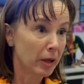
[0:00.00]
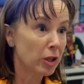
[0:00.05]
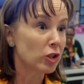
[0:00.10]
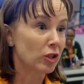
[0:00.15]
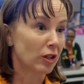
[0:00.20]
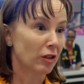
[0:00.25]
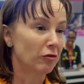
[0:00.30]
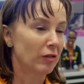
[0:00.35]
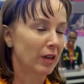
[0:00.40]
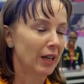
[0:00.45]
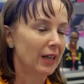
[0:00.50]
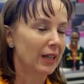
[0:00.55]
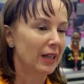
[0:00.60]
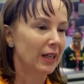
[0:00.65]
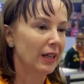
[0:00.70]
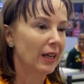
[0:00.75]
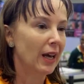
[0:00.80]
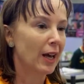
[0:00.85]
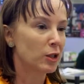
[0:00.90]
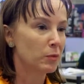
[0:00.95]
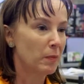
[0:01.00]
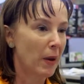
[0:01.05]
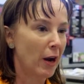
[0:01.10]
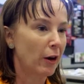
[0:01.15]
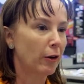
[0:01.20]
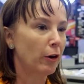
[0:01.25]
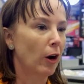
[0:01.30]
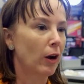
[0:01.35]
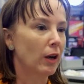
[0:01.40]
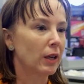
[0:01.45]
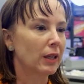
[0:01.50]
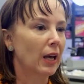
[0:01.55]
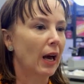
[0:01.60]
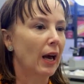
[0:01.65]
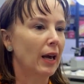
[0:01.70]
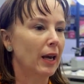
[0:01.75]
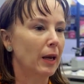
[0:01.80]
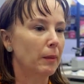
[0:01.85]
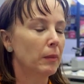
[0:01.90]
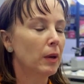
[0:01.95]
a mission, really, as Makro and
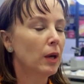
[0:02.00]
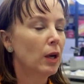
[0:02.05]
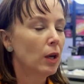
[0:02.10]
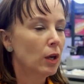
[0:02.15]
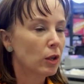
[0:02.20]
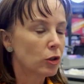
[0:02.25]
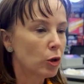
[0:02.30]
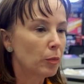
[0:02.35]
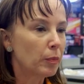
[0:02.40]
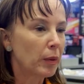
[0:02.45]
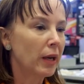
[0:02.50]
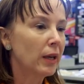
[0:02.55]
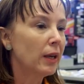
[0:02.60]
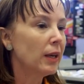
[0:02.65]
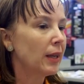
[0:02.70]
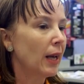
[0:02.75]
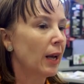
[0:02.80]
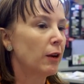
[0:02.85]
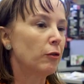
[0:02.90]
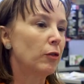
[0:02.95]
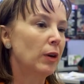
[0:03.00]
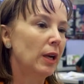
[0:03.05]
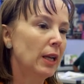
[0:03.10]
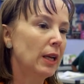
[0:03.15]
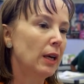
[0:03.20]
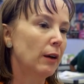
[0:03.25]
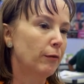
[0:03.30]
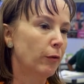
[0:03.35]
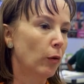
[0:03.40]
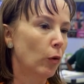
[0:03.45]
Game, to bring it at really